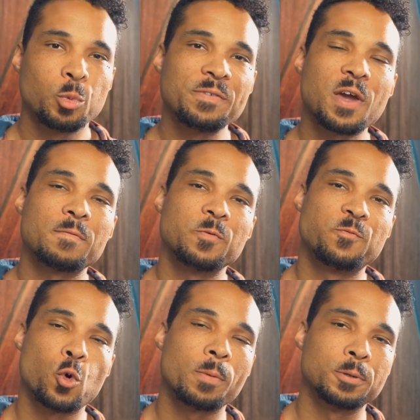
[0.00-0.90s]
we've covered
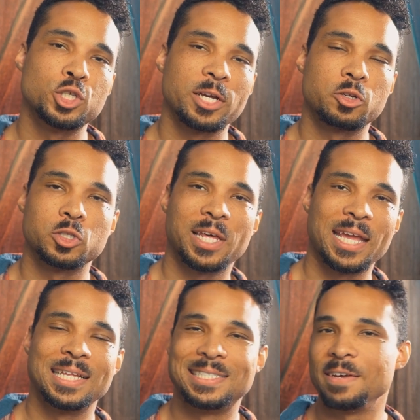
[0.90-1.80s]
4 projectors that
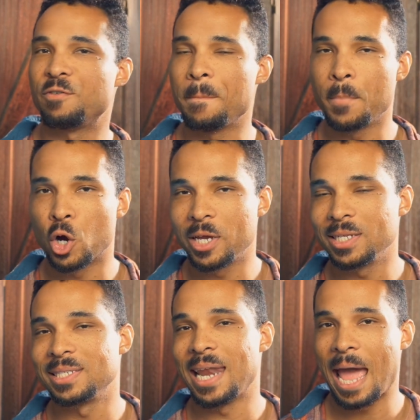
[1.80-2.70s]
hit different
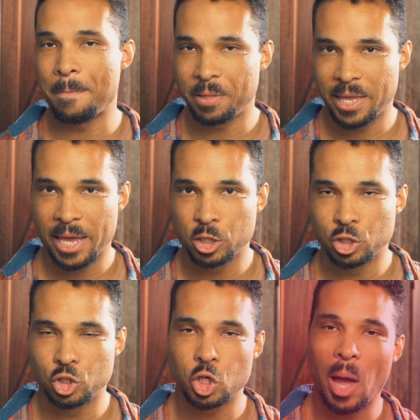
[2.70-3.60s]
markets and applications. So